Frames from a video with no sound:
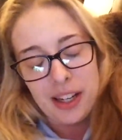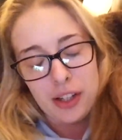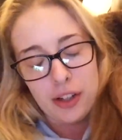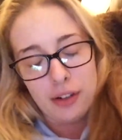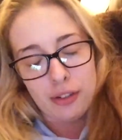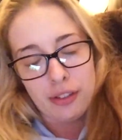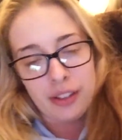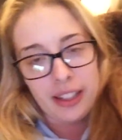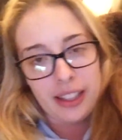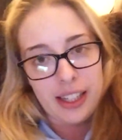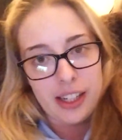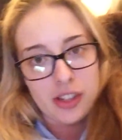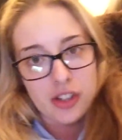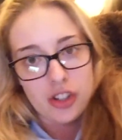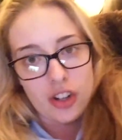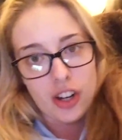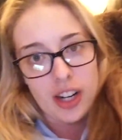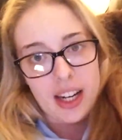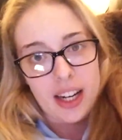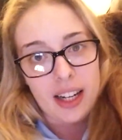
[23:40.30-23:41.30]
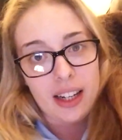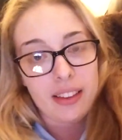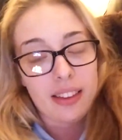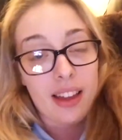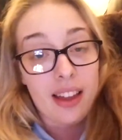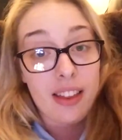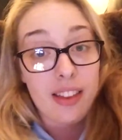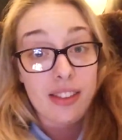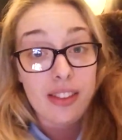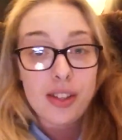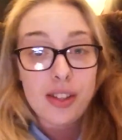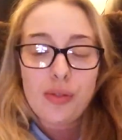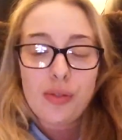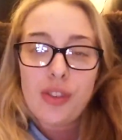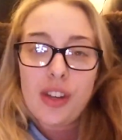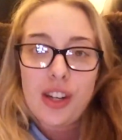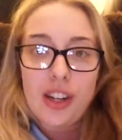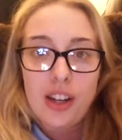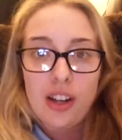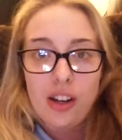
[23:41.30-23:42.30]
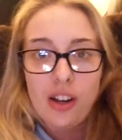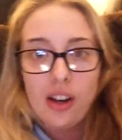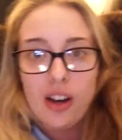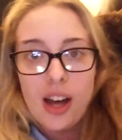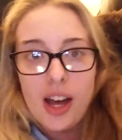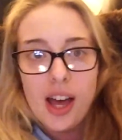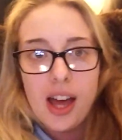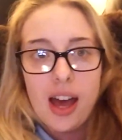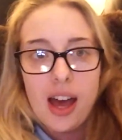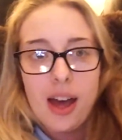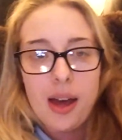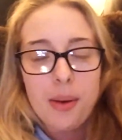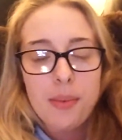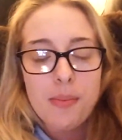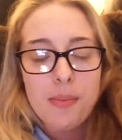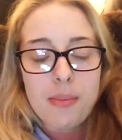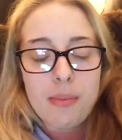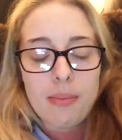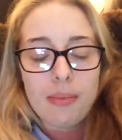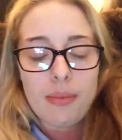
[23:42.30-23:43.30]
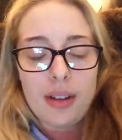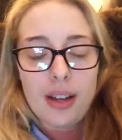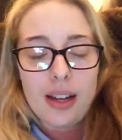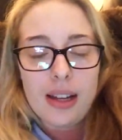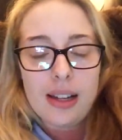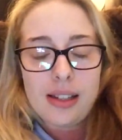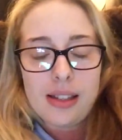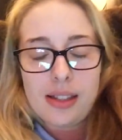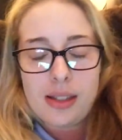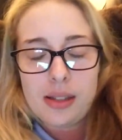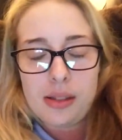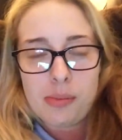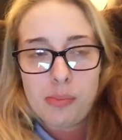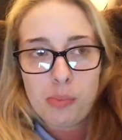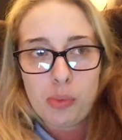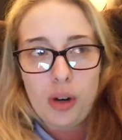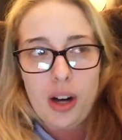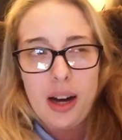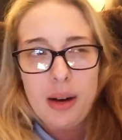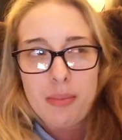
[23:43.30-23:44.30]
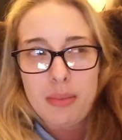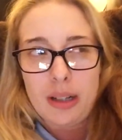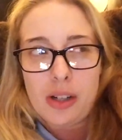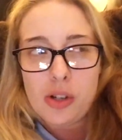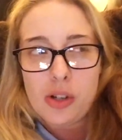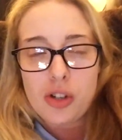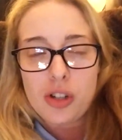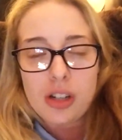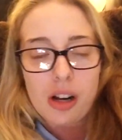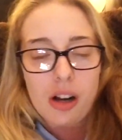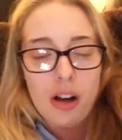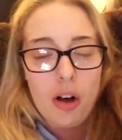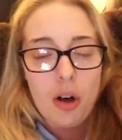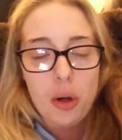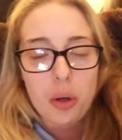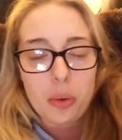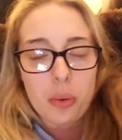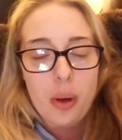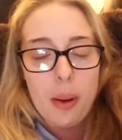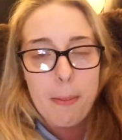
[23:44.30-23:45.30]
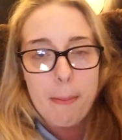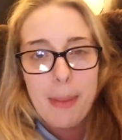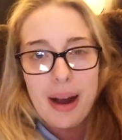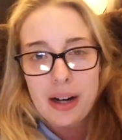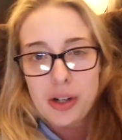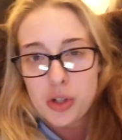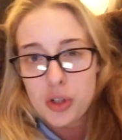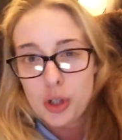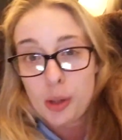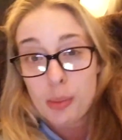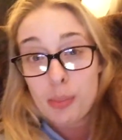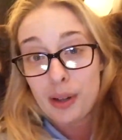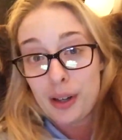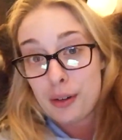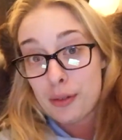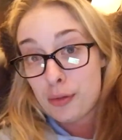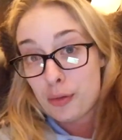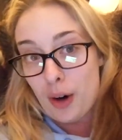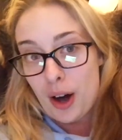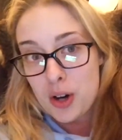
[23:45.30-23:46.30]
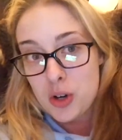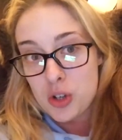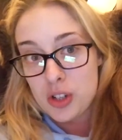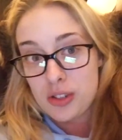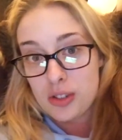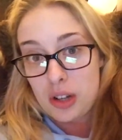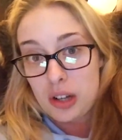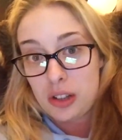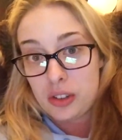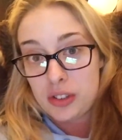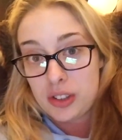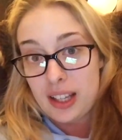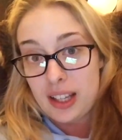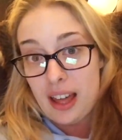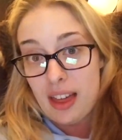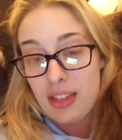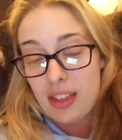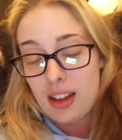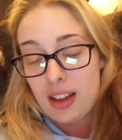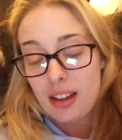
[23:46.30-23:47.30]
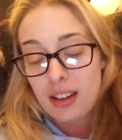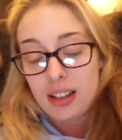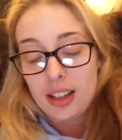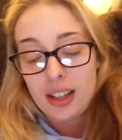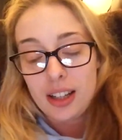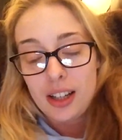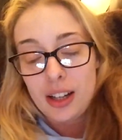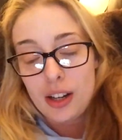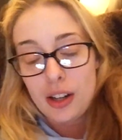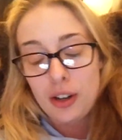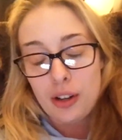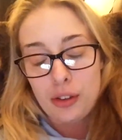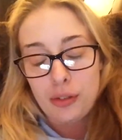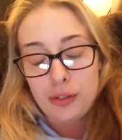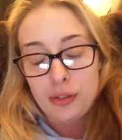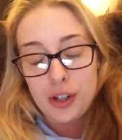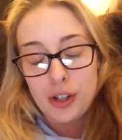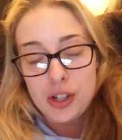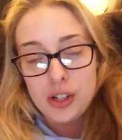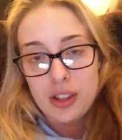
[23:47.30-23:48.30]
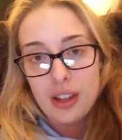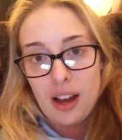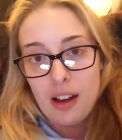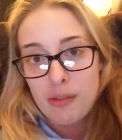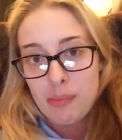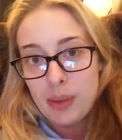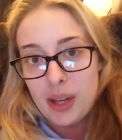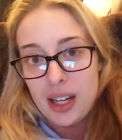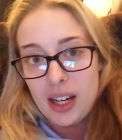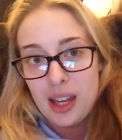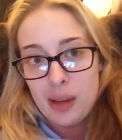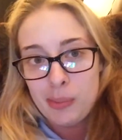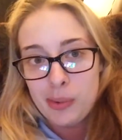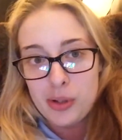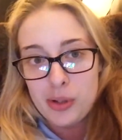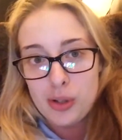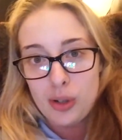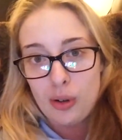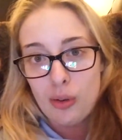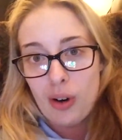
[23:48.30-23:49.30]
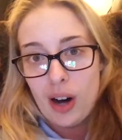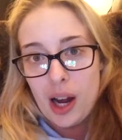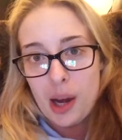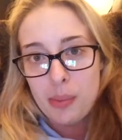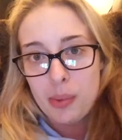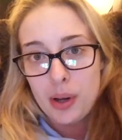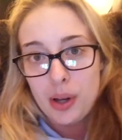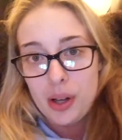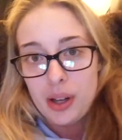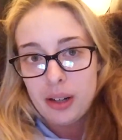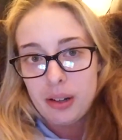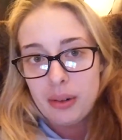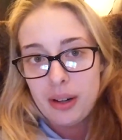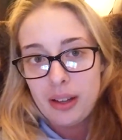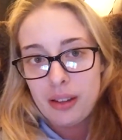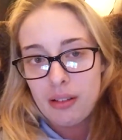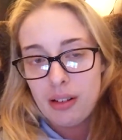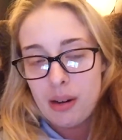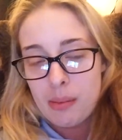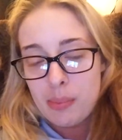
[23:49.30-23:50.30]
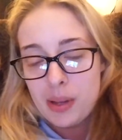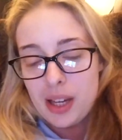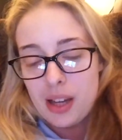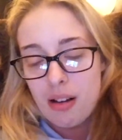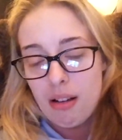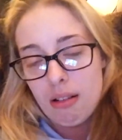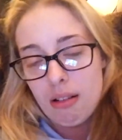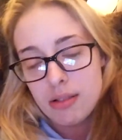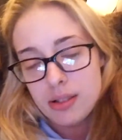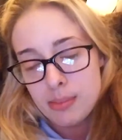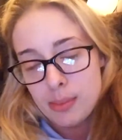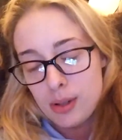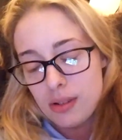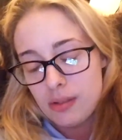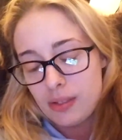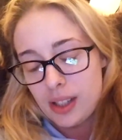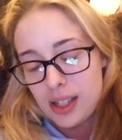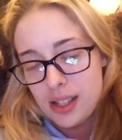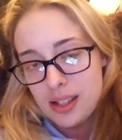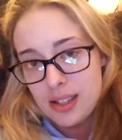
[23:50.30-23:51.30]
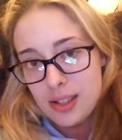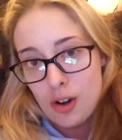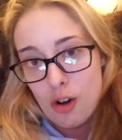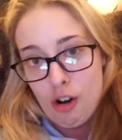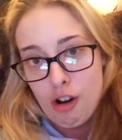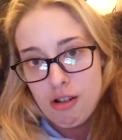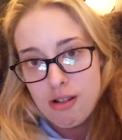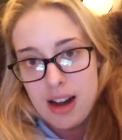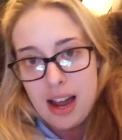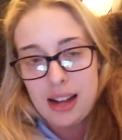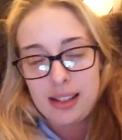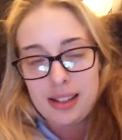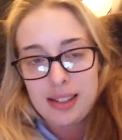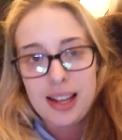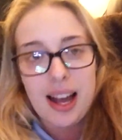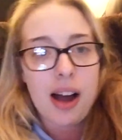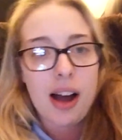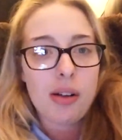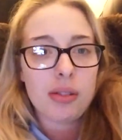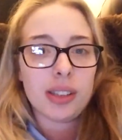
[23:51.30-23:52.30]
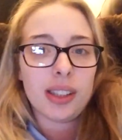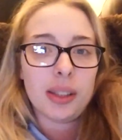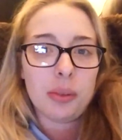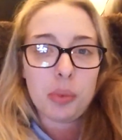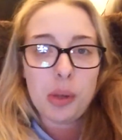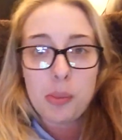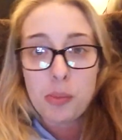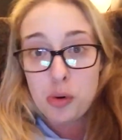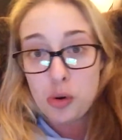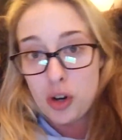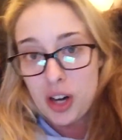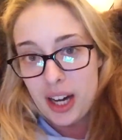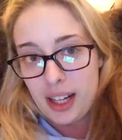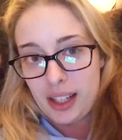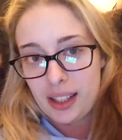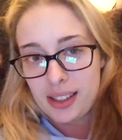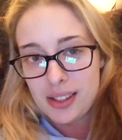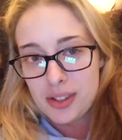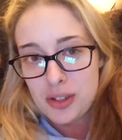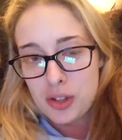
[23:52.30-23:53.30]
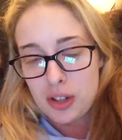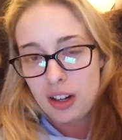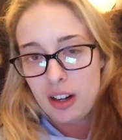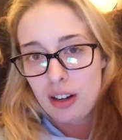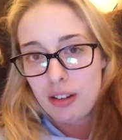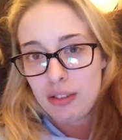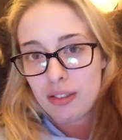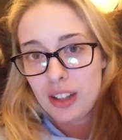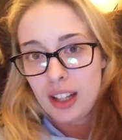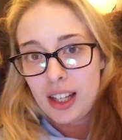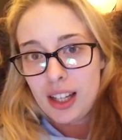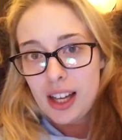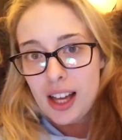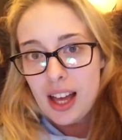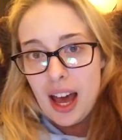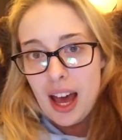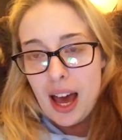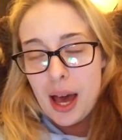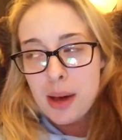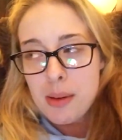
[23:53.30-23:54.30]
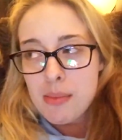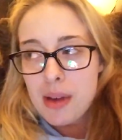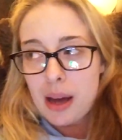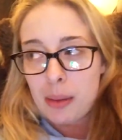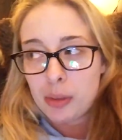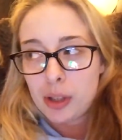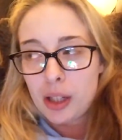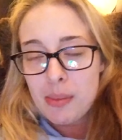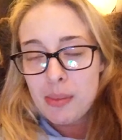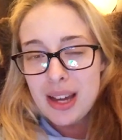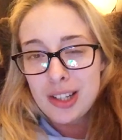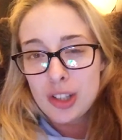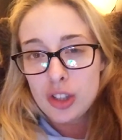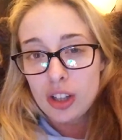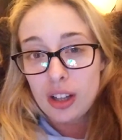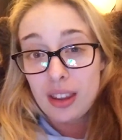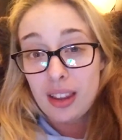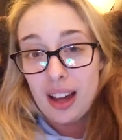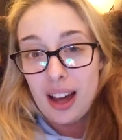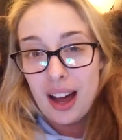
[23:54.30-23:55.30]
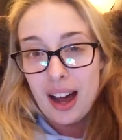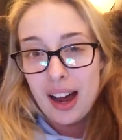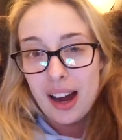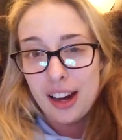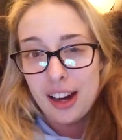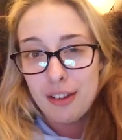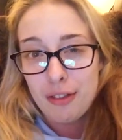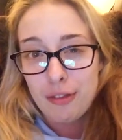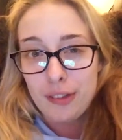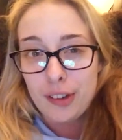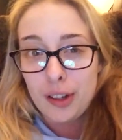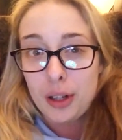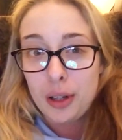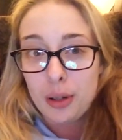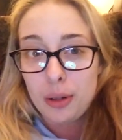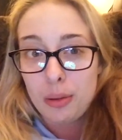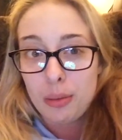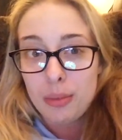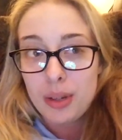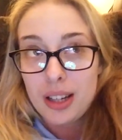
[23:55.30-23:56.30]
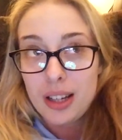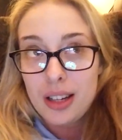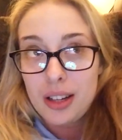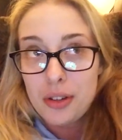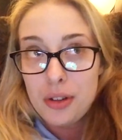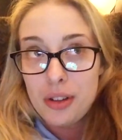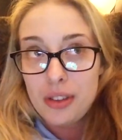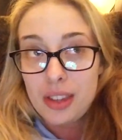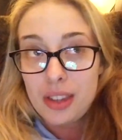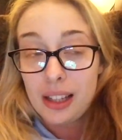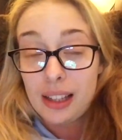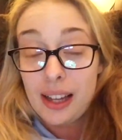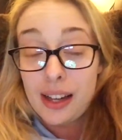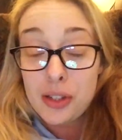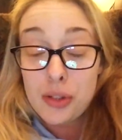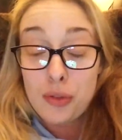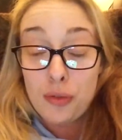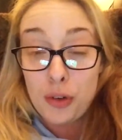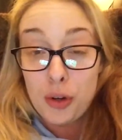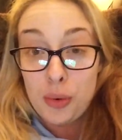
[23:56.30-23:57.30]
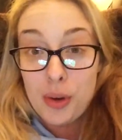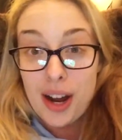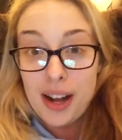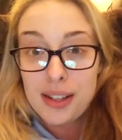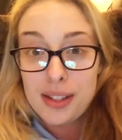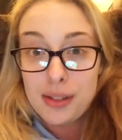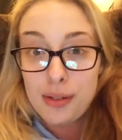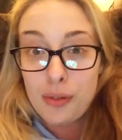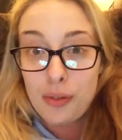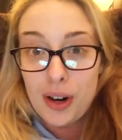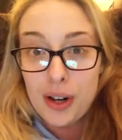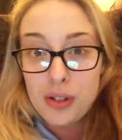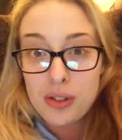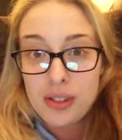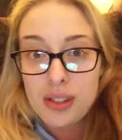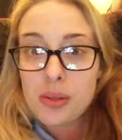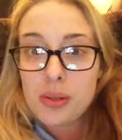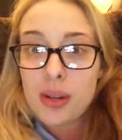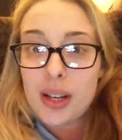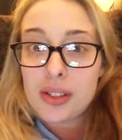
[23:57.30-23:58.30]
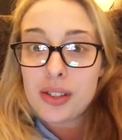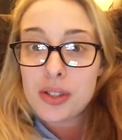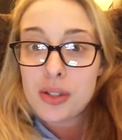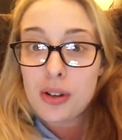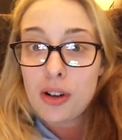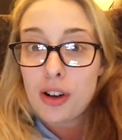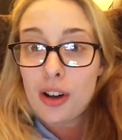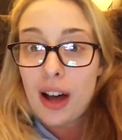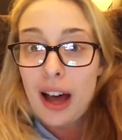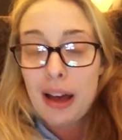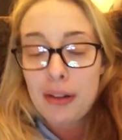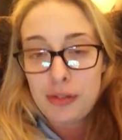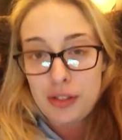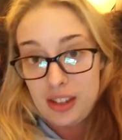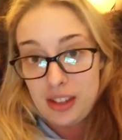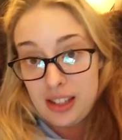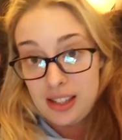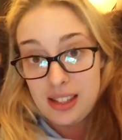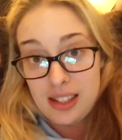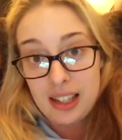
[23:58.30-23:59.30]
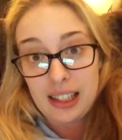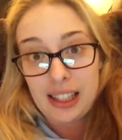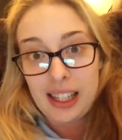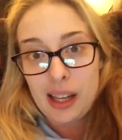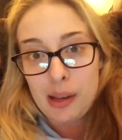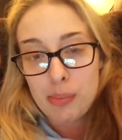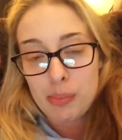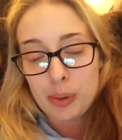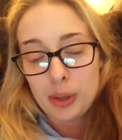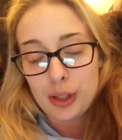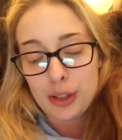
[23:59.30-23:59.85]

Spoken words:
You're really enjoying this video. It's pretty much a whole mashup of freshers all together and all the footage that I've been able to grab, whether it be halls move-ins or nights out and we're preying and stuff. I'm going to make sure that I film the last few nights of freshers as well, so after this clip